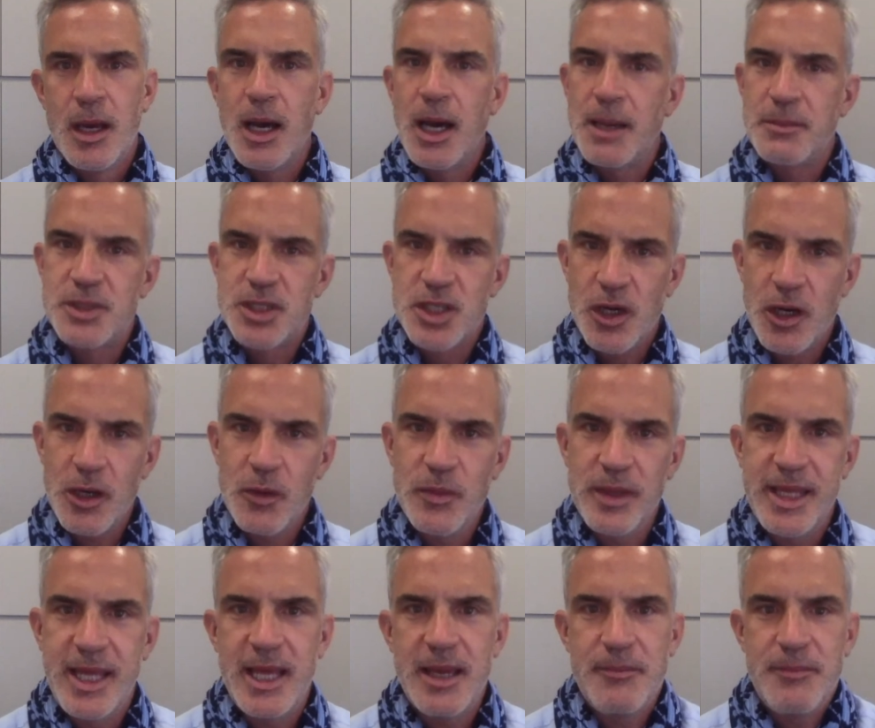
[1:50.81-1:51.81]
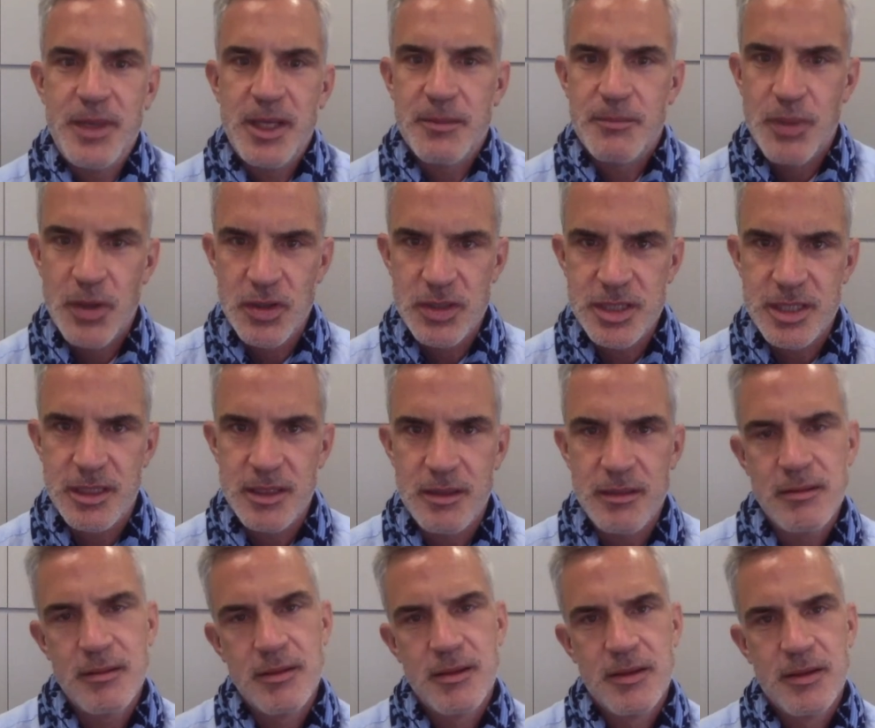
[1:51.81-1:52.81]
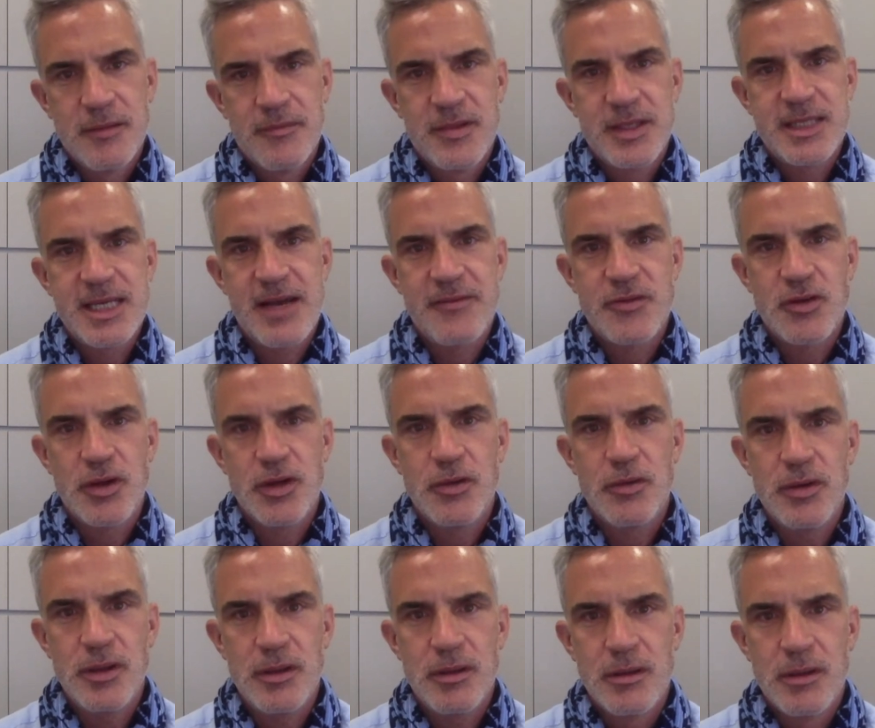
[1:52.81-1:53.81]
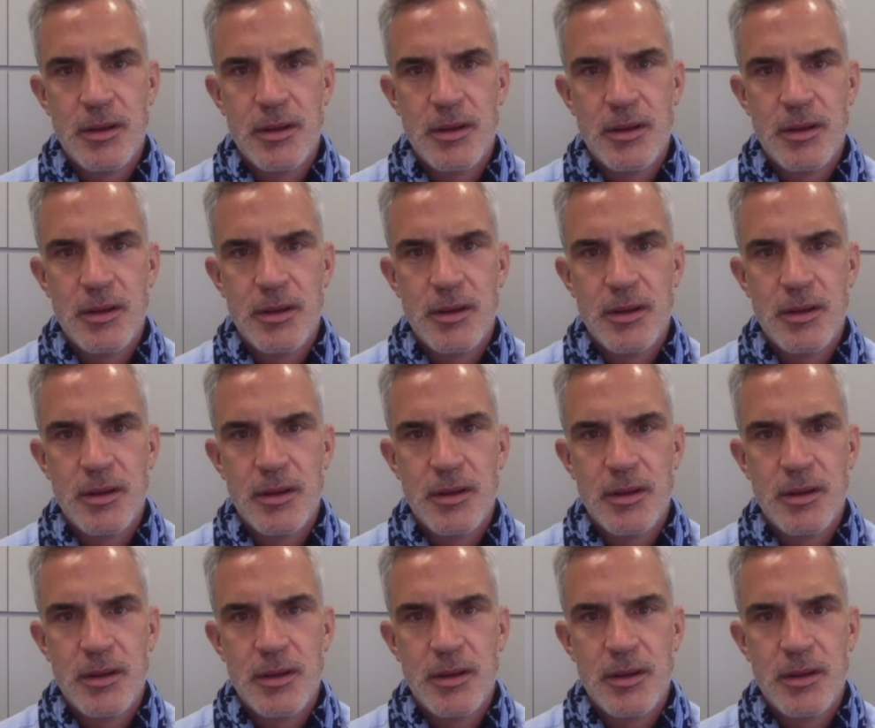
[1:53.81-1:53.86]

I'm sorry we can't be in person this afternoon